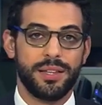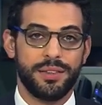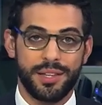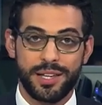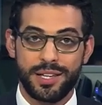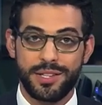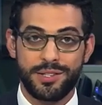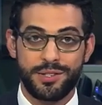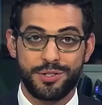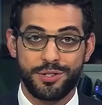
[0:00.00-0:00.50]

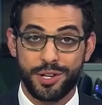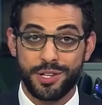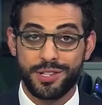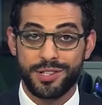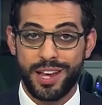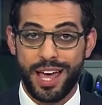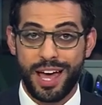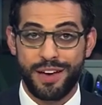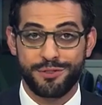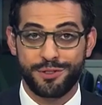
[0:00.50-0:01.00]
This
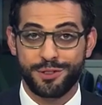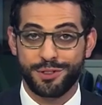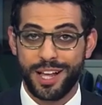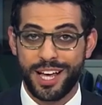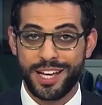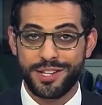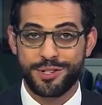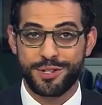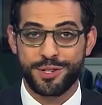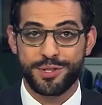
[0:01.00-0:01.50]
just after
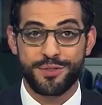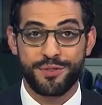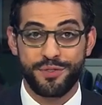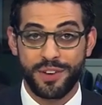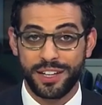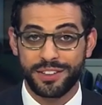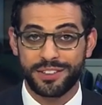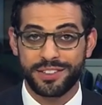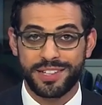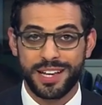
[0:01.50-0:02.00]
last year's
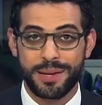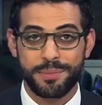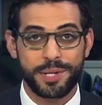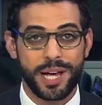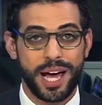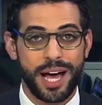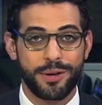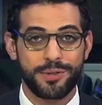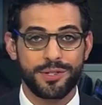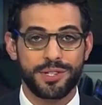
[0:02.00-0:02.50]
failed attempt
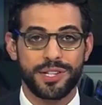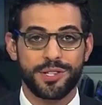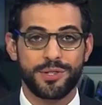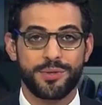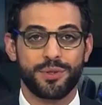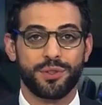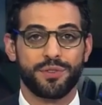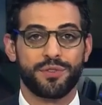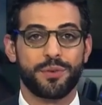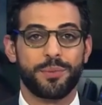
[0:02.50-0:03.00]
to oust
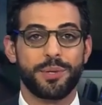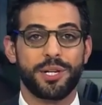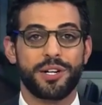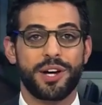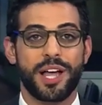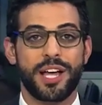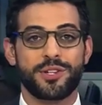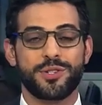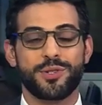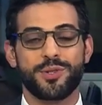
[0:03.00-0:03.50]
Israel from
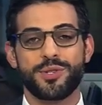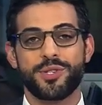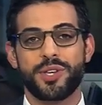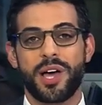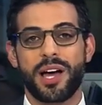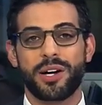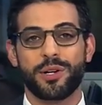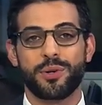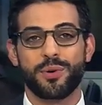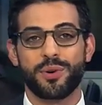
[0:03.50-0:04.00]
international
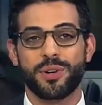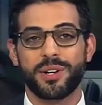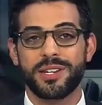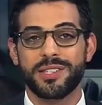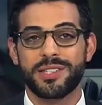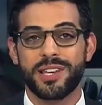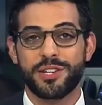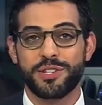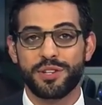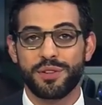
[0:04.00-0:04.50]
soccer
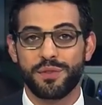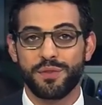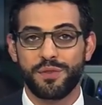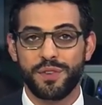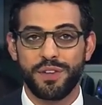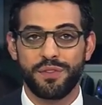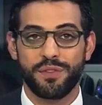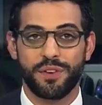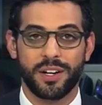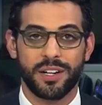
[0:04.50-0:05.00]
organization
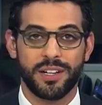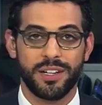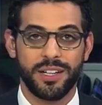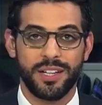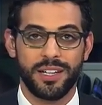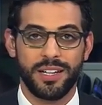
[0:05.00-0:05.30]
FIFA.